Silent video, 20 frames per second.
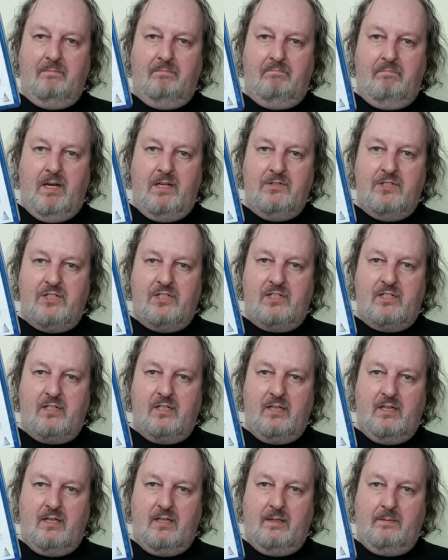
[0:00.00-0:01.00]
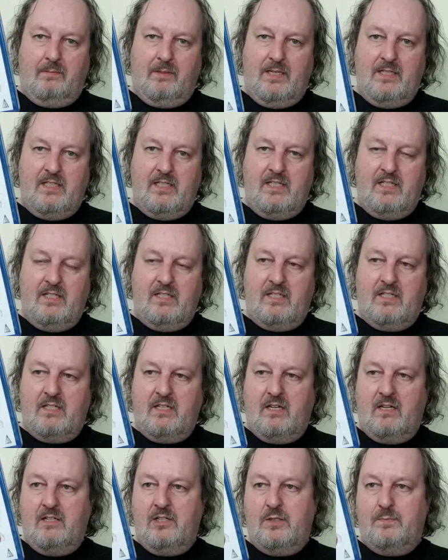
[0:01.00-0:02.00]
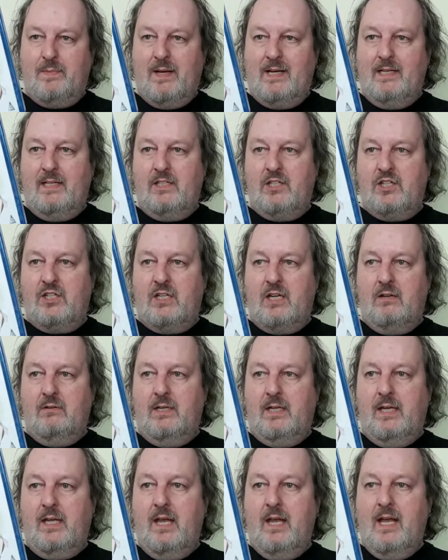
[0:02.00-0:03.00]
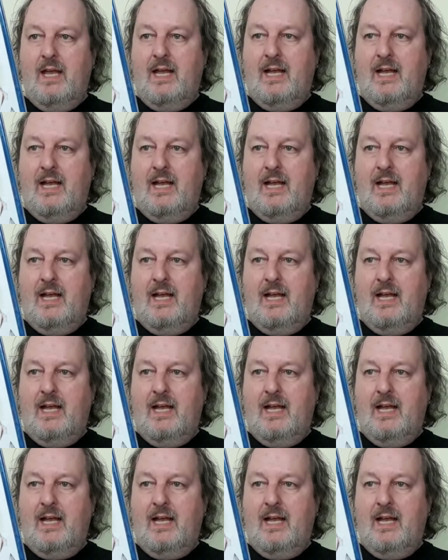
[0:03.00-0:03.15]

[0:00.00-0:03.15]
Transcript: most places are spelling stony.